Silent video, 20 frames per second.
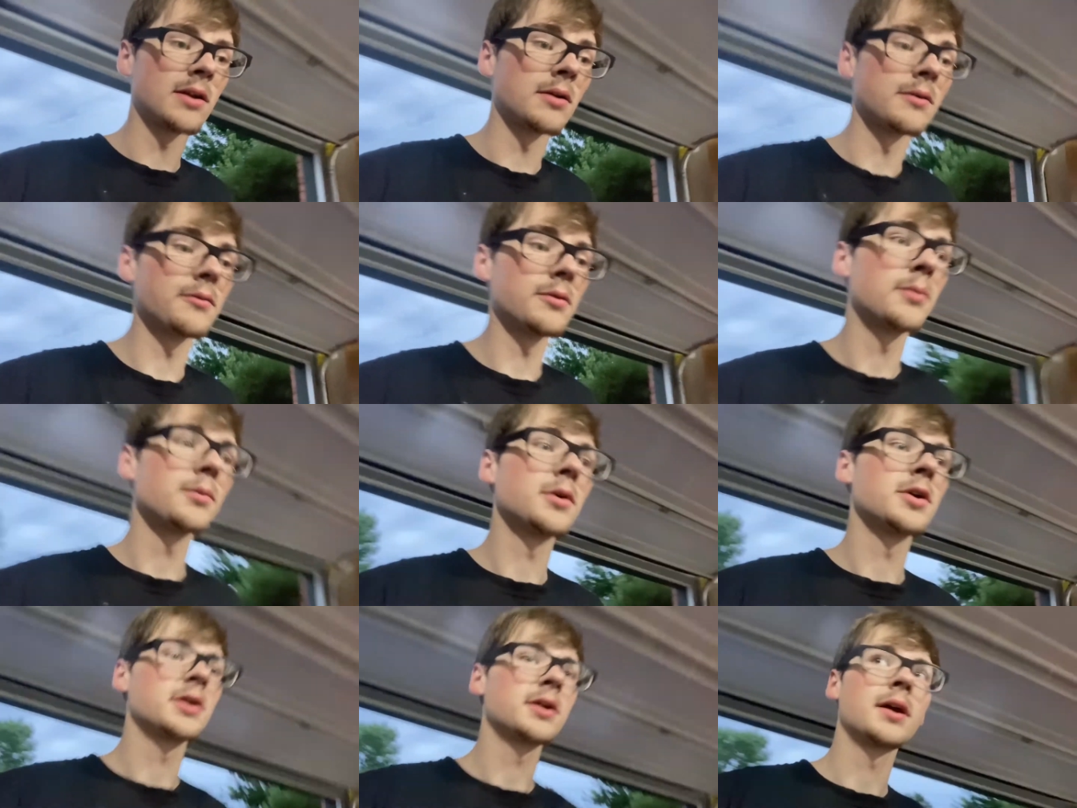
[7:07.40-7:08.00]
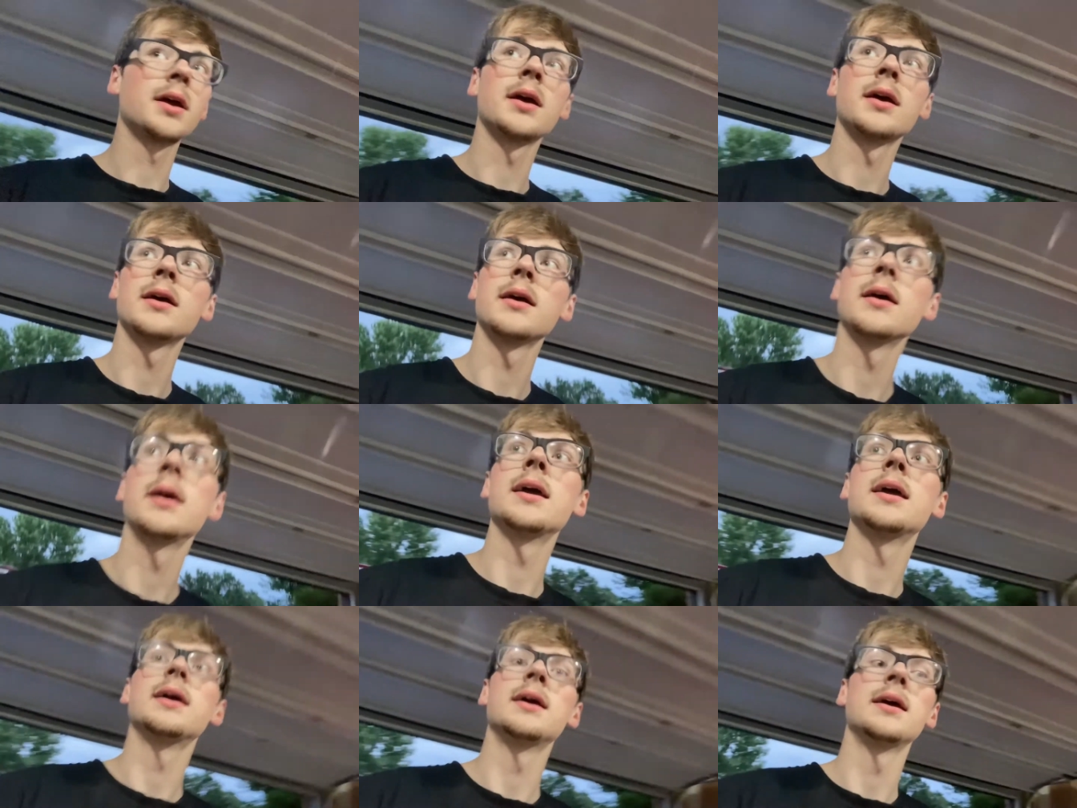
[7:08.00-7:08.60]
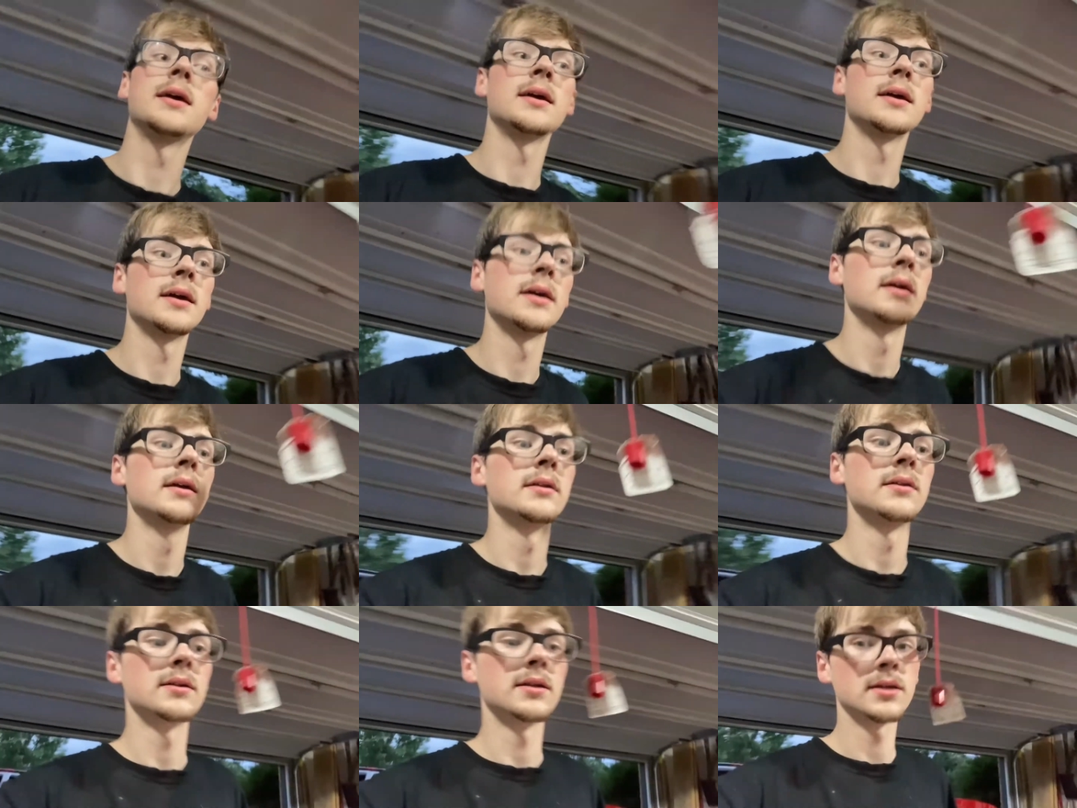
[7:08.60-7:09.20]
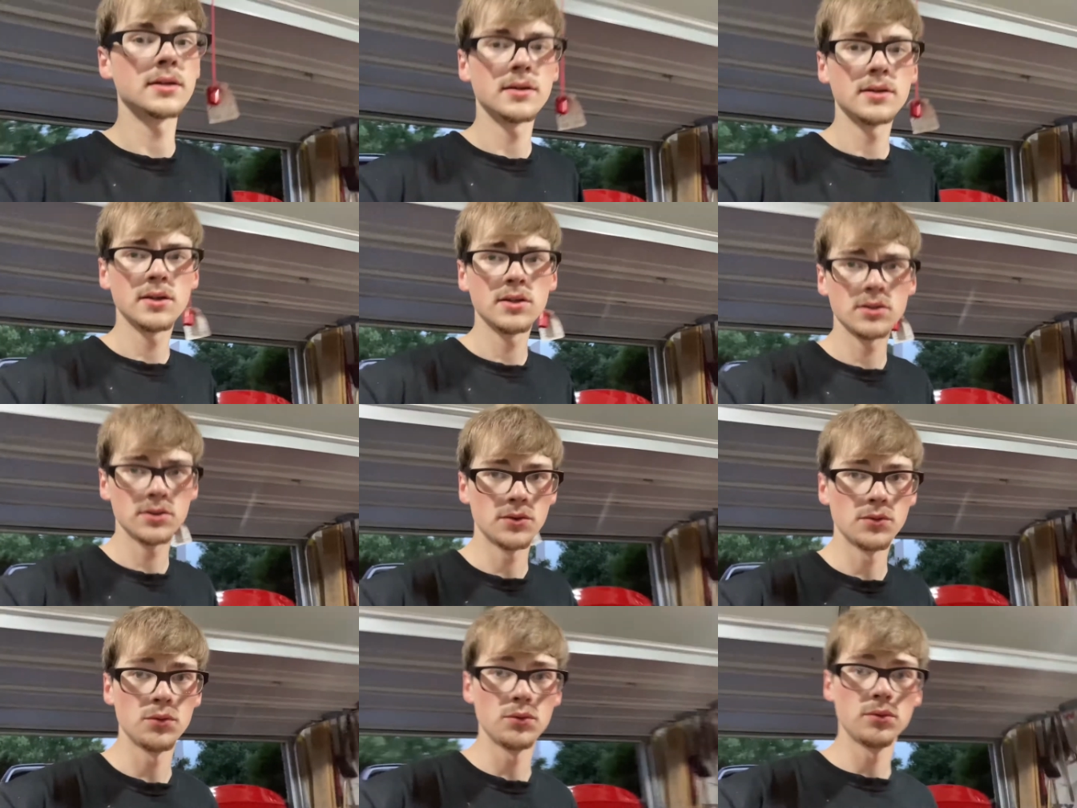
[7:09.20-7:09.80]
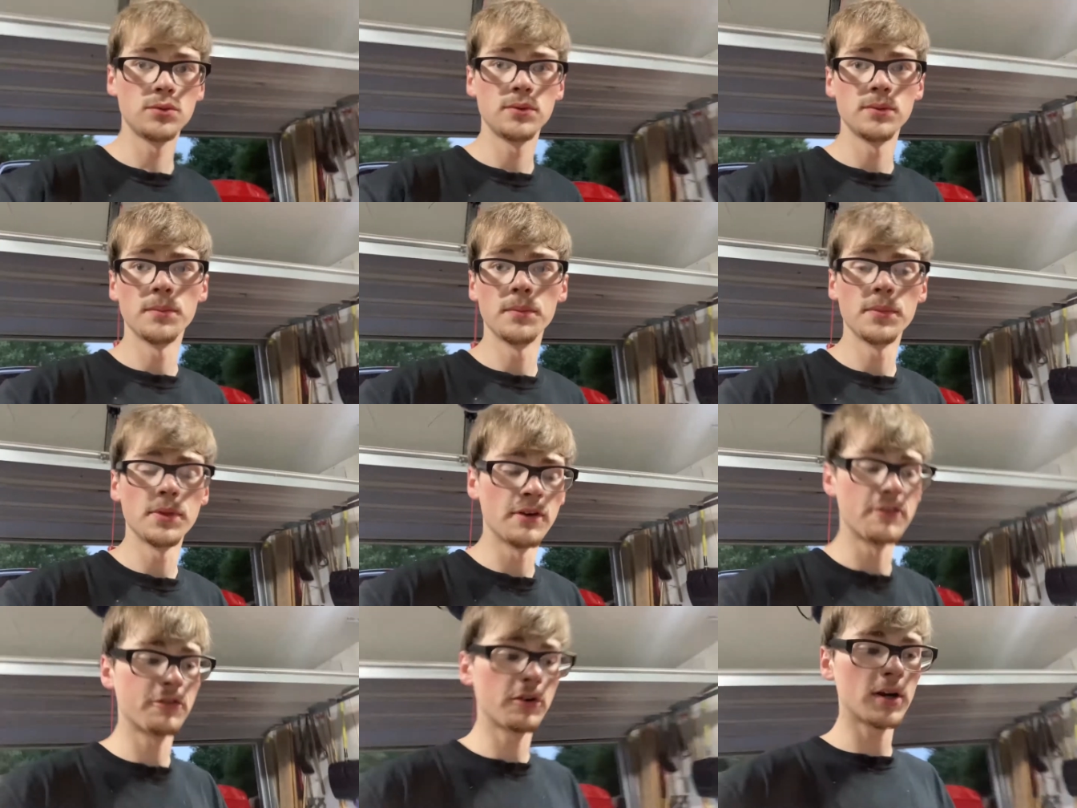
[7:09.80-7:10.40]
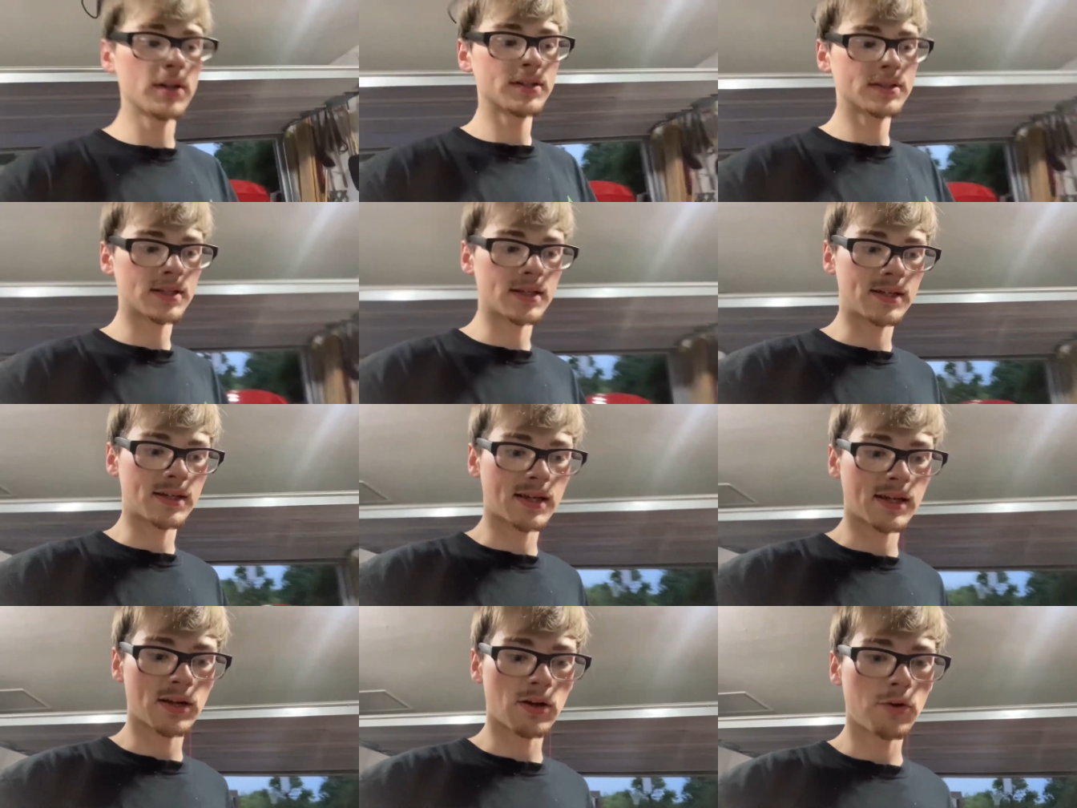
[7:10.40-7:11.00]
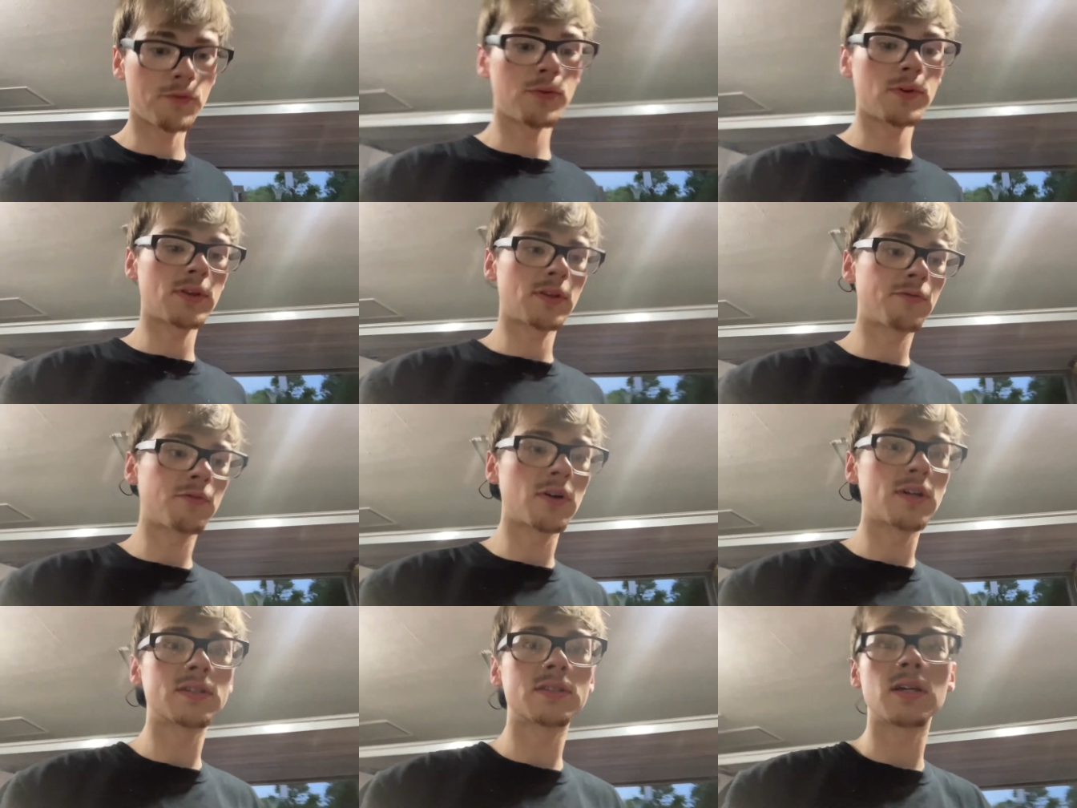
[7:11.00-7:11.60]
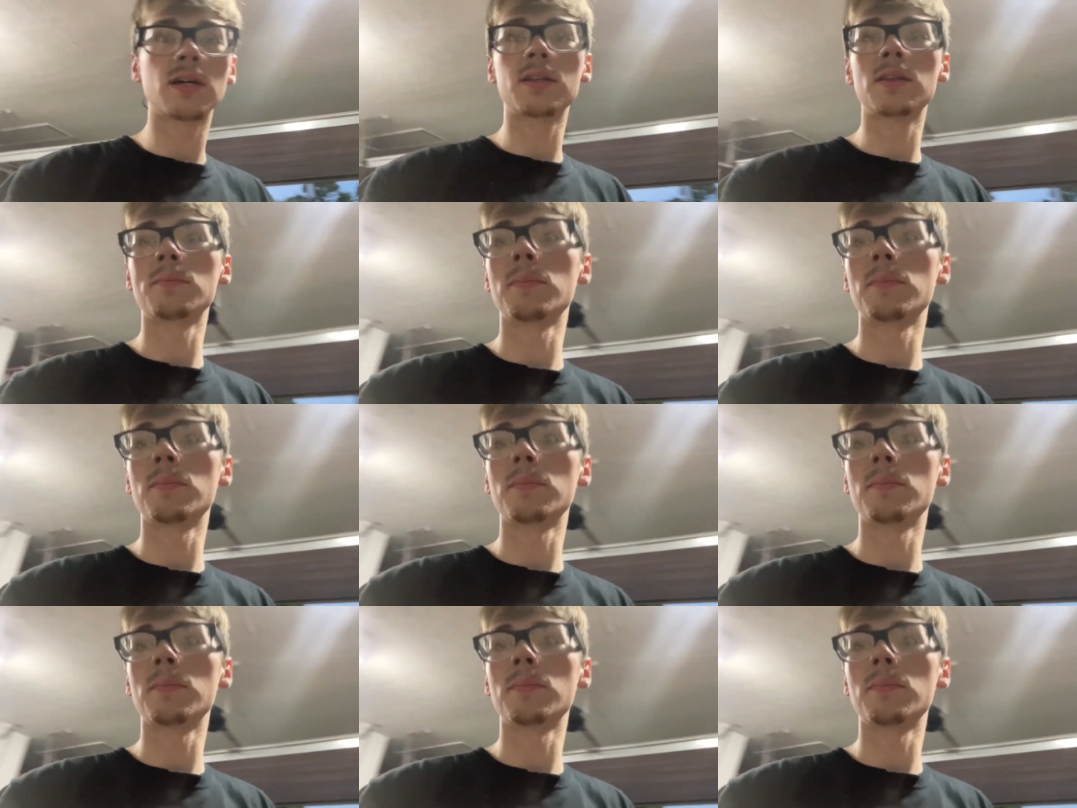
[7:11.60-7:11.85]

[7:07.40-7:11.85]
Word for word: home from work and do the fronts and get hopefully the fronts on the